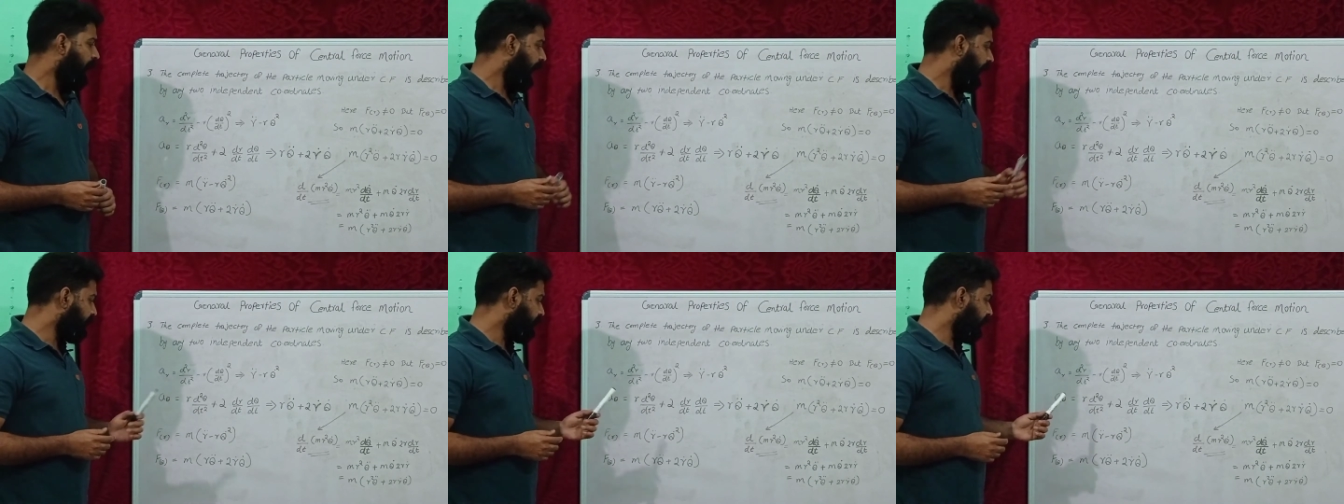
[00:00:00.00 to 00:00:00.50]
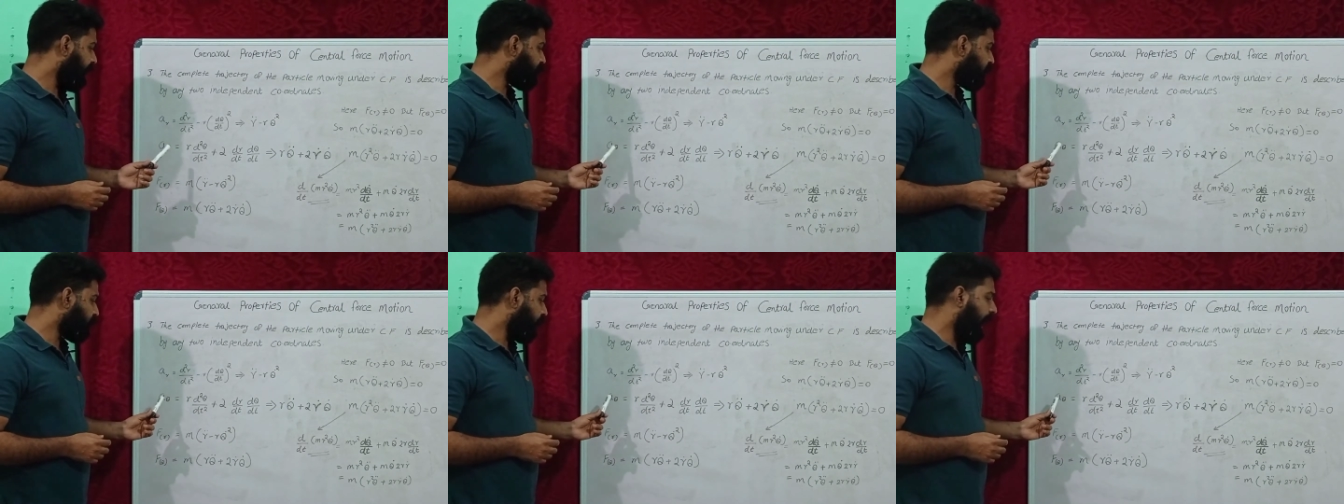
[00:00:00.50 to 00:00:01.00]
And the case
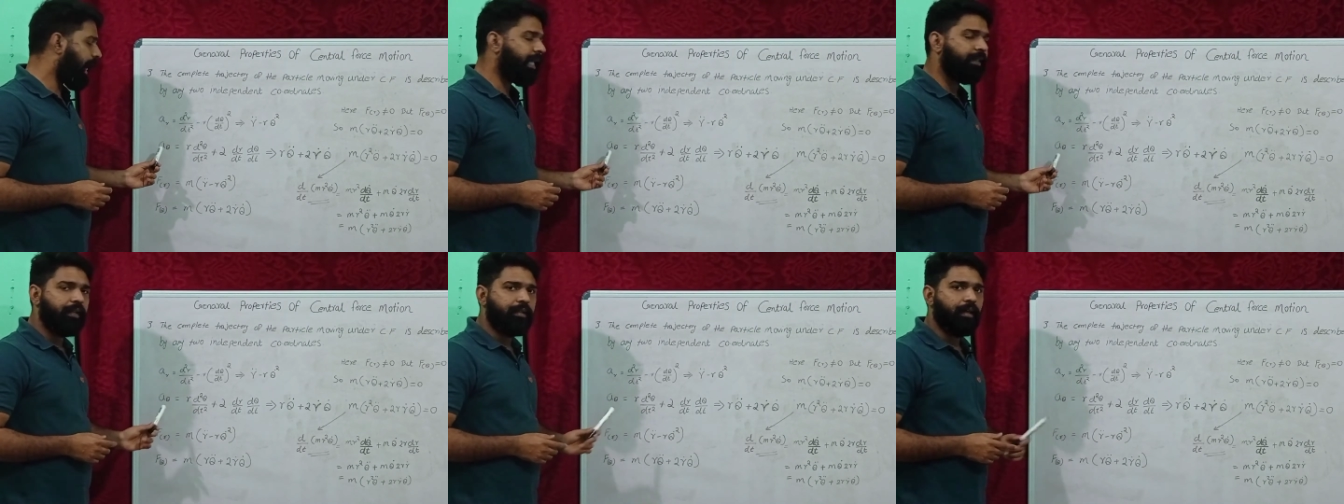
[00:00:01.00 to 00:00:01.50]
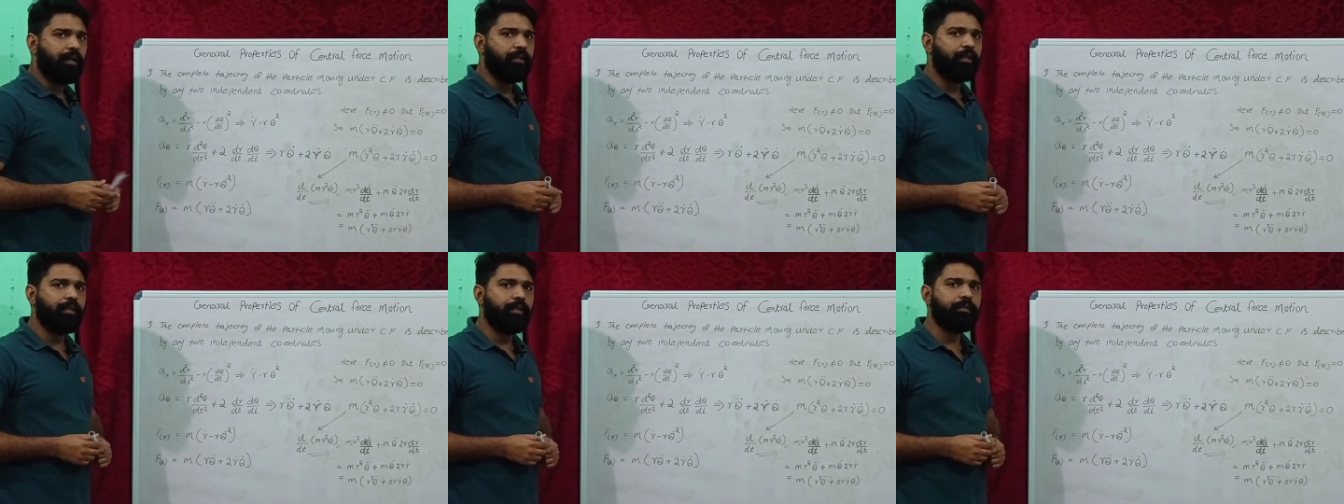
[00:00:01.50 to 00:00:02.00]
of a theta,
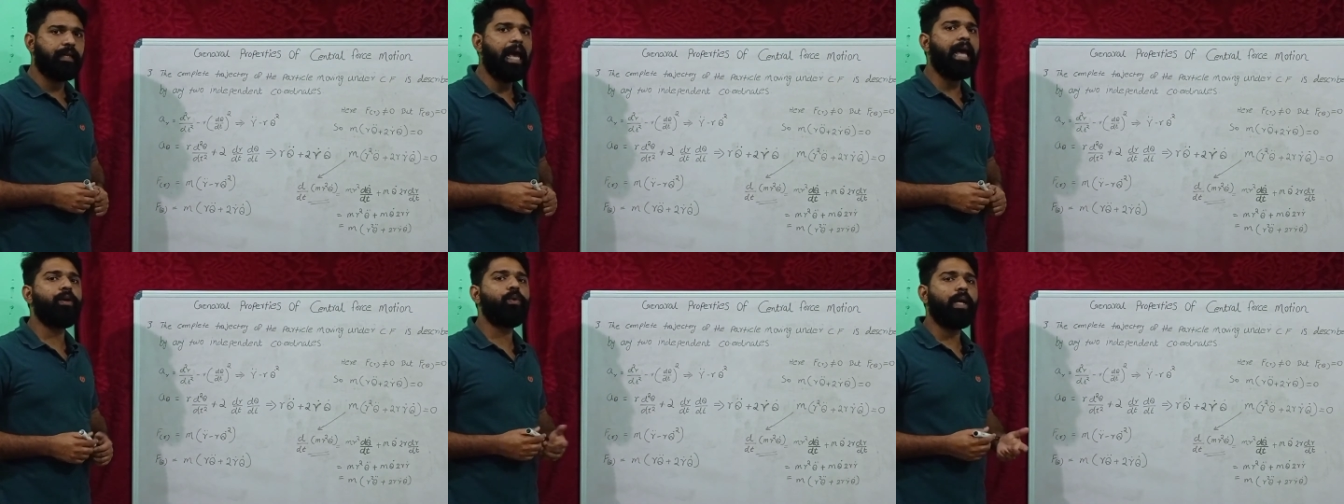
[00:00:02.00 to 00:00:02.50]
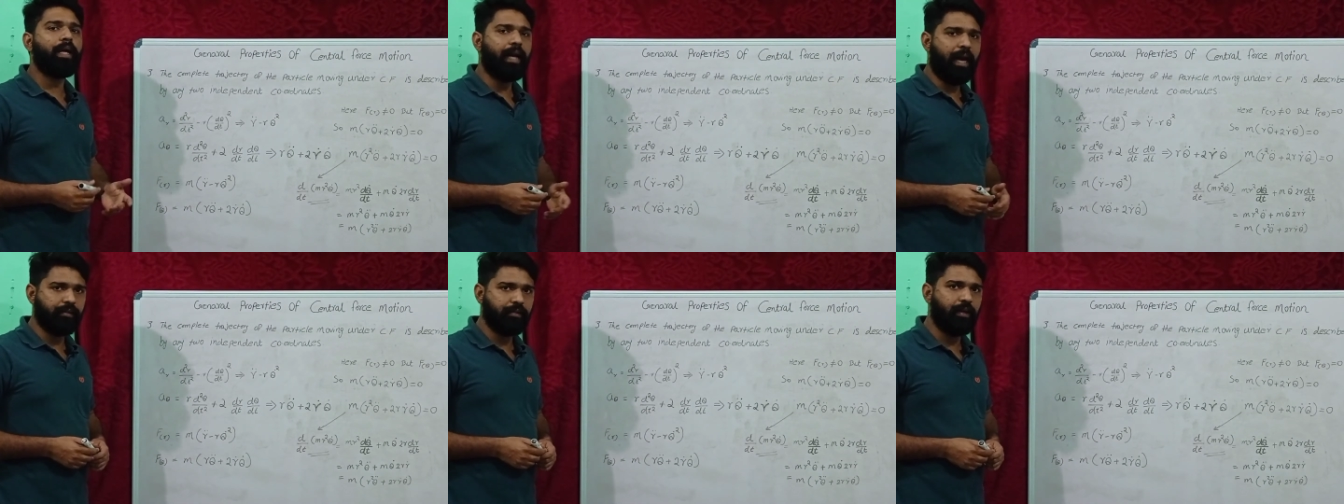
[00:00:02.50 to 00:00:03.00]
that is angular
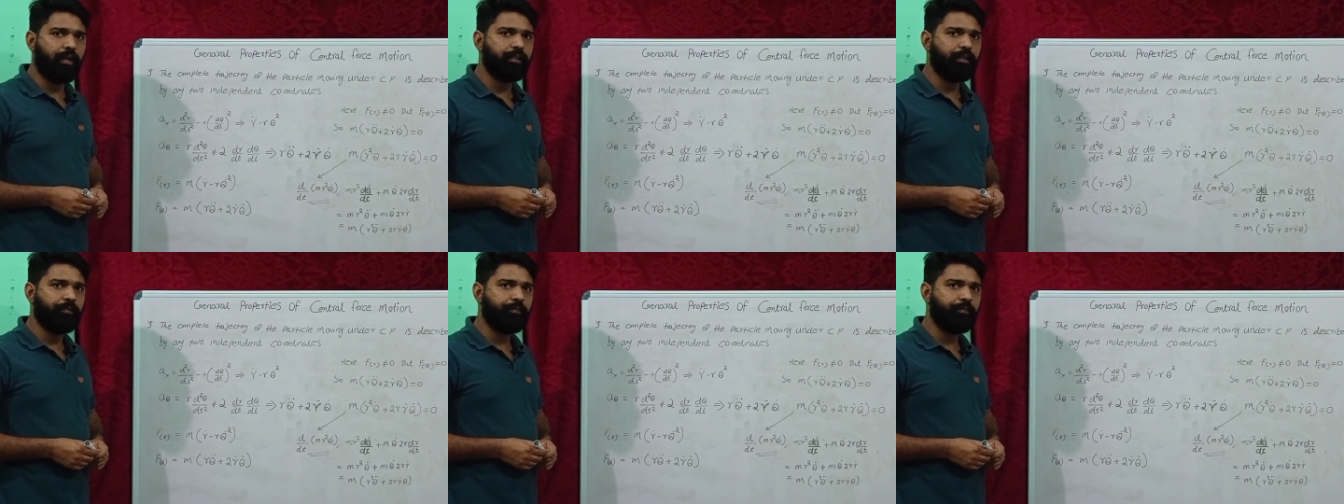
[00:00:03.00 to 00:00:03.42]
acceleration,